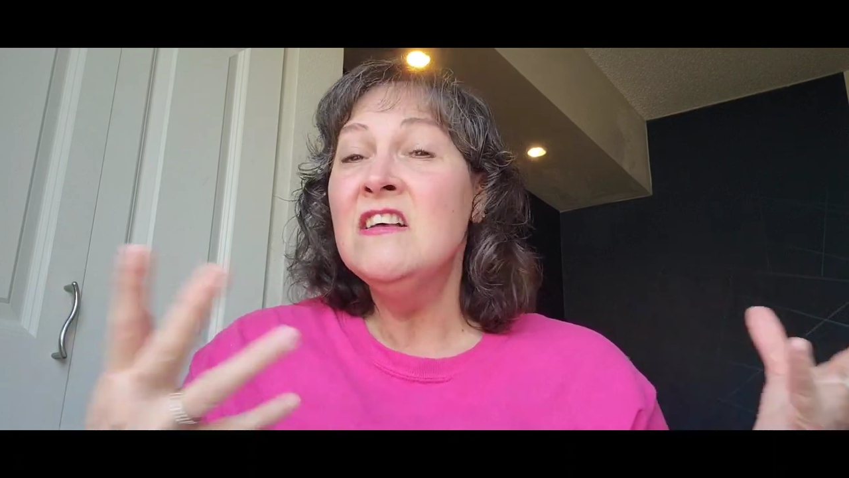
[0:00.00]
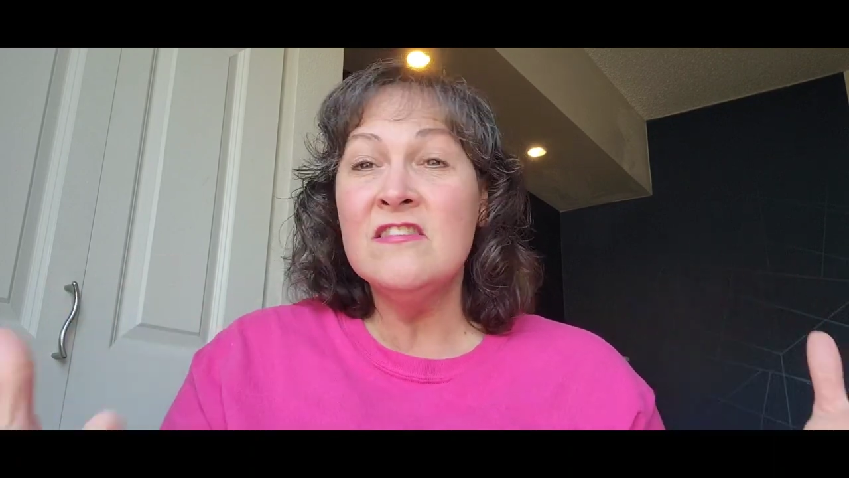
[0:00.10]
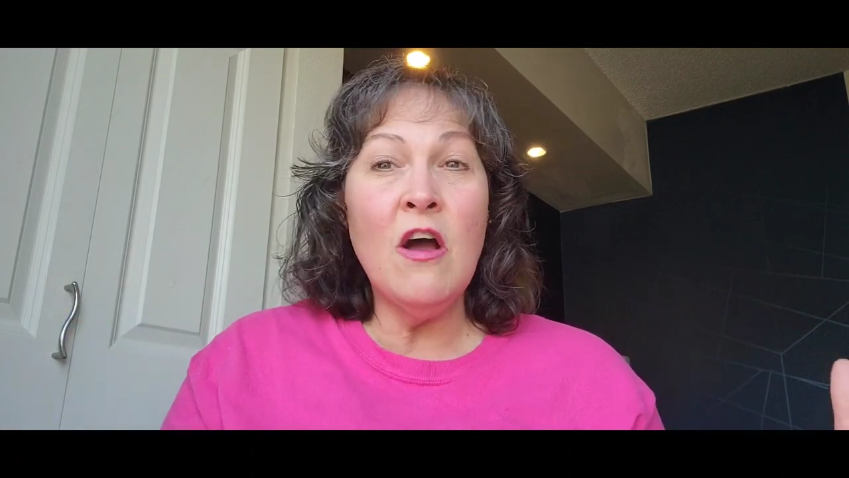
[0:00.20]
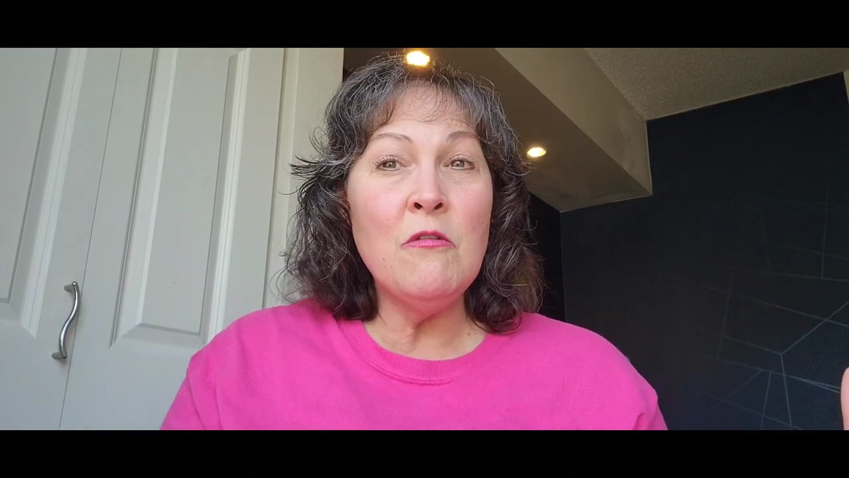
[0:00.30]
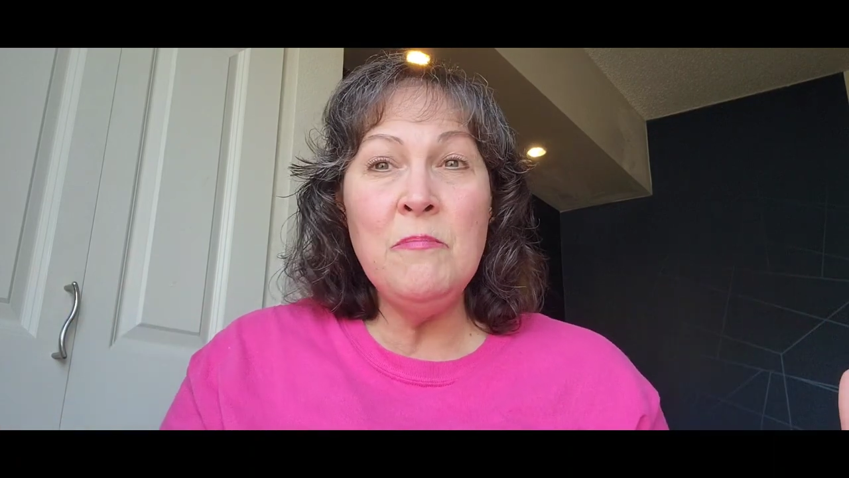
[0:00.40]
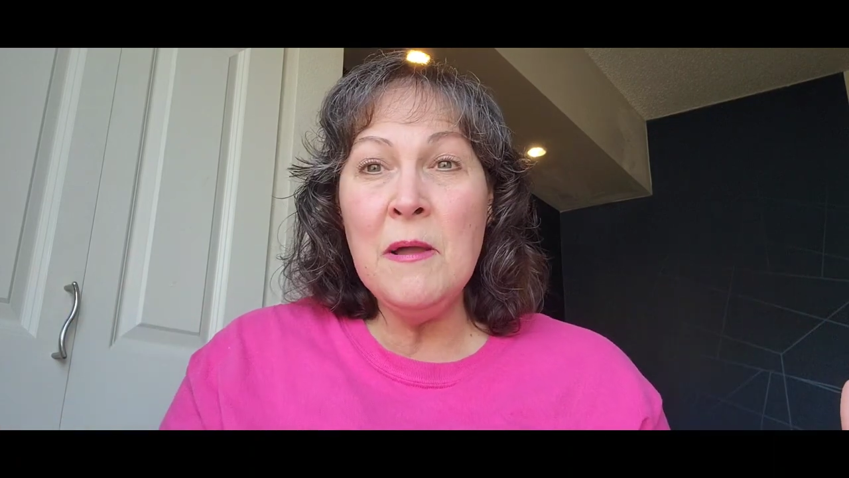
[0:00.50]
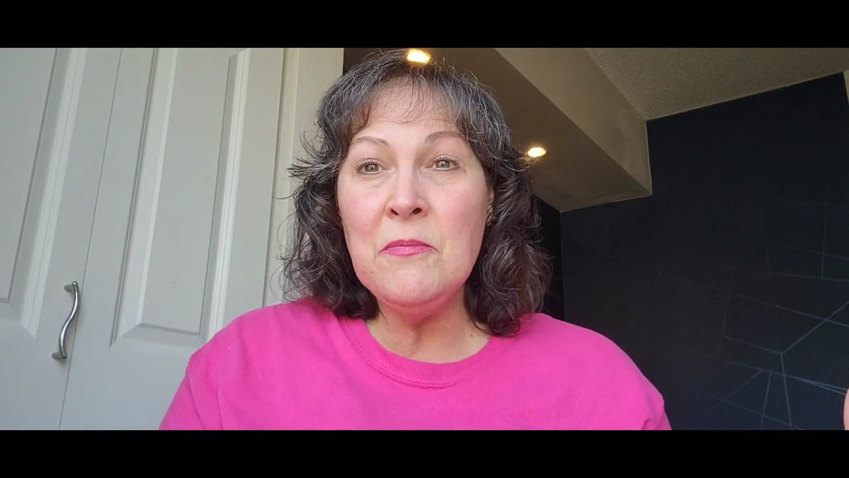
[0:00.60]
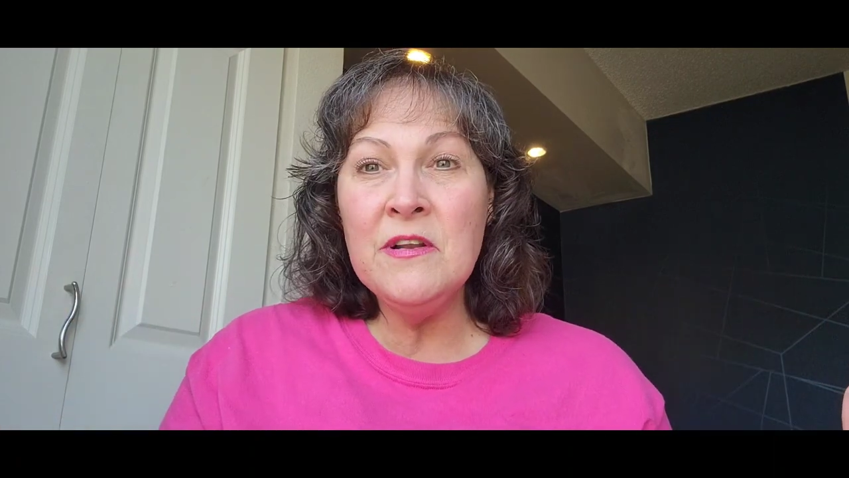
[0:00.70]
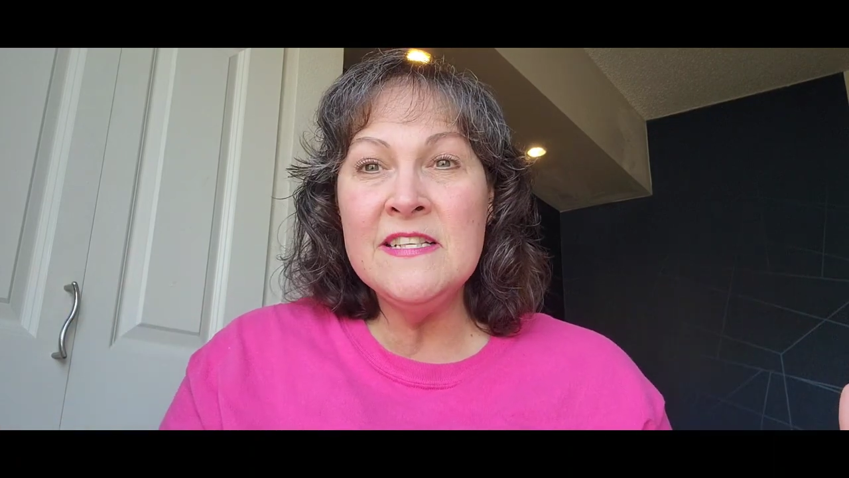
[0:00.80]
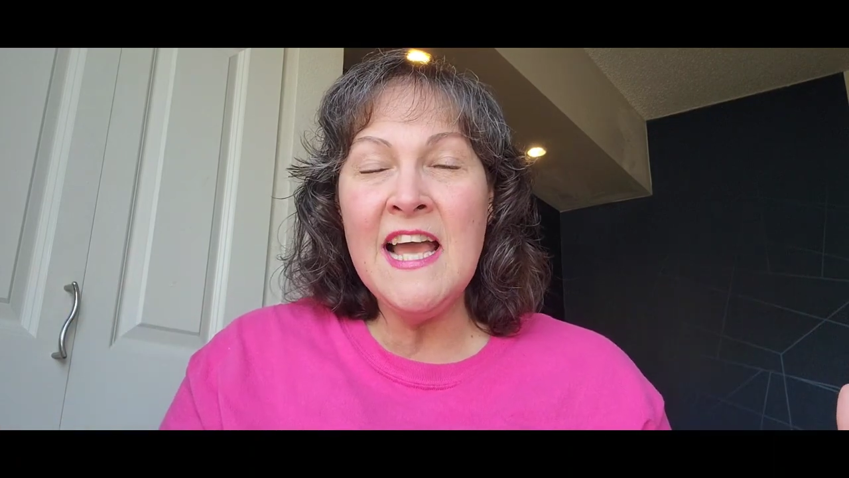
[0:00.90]
salt and
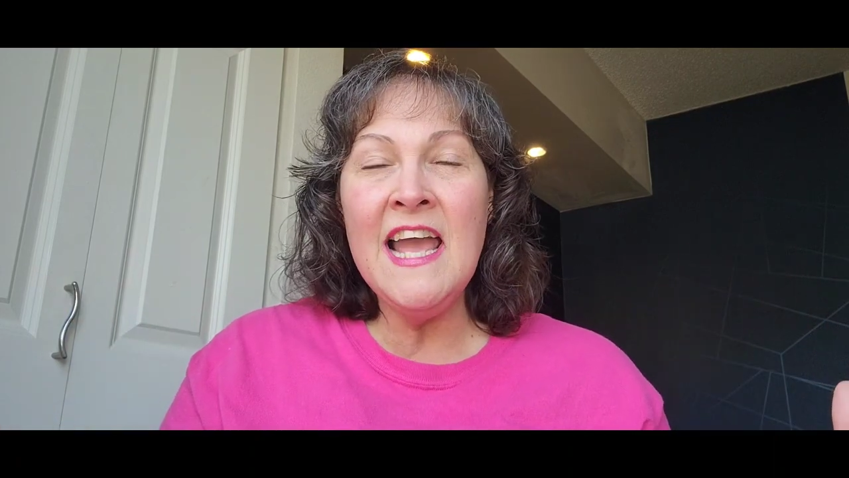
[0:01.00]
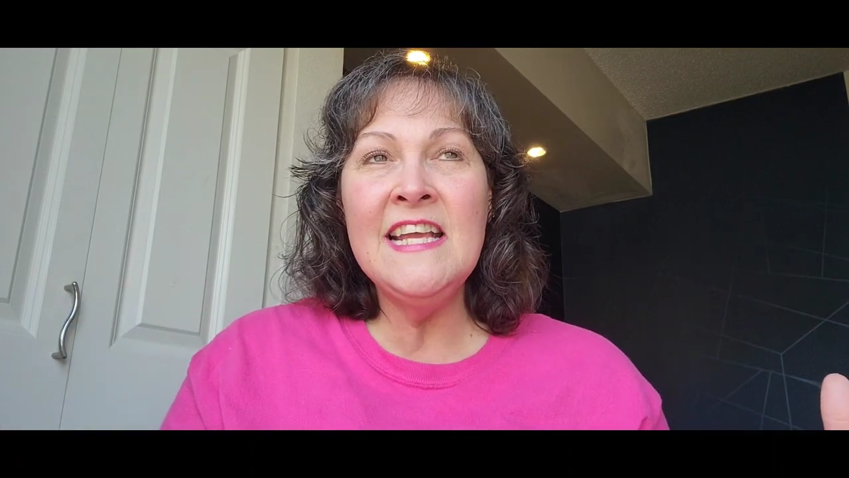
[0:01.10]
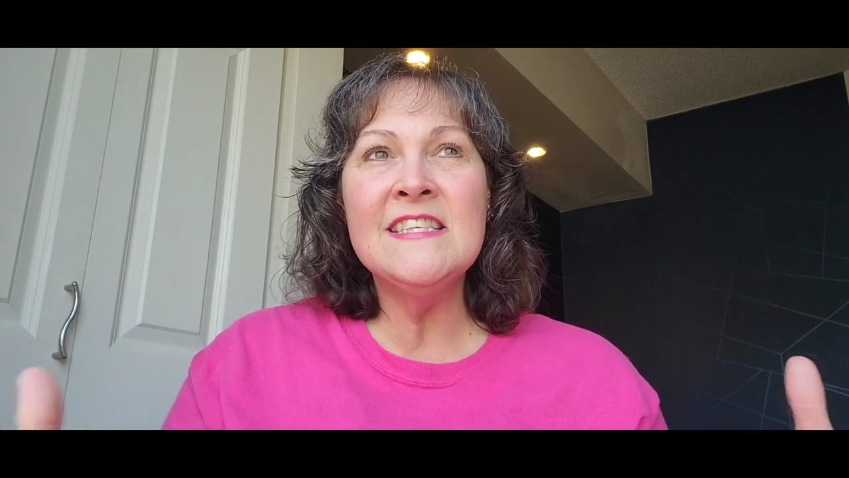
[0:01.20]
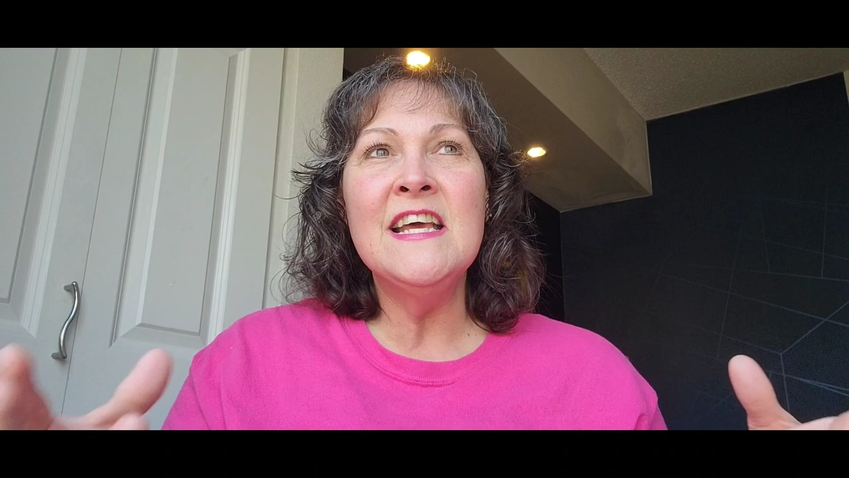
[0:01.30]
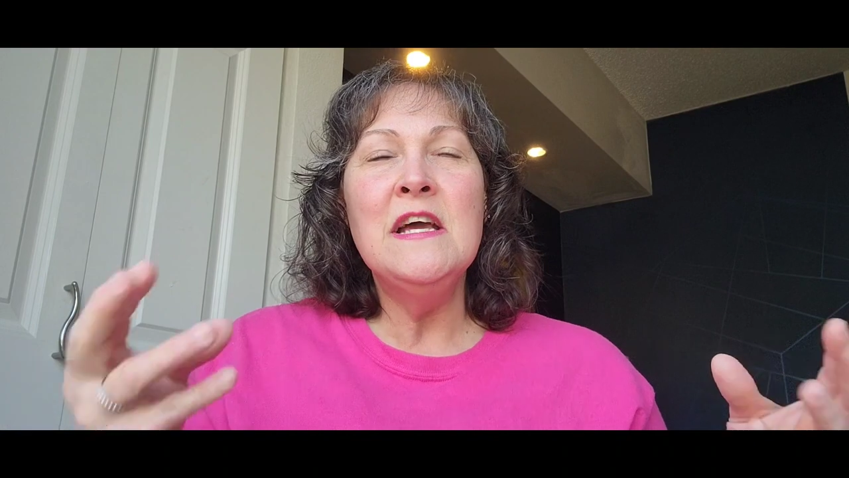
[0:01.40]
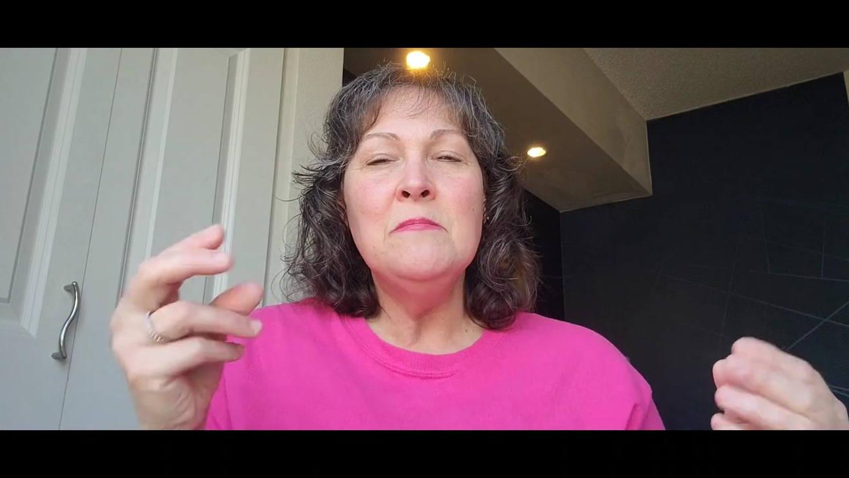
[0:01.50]
pepper to taste,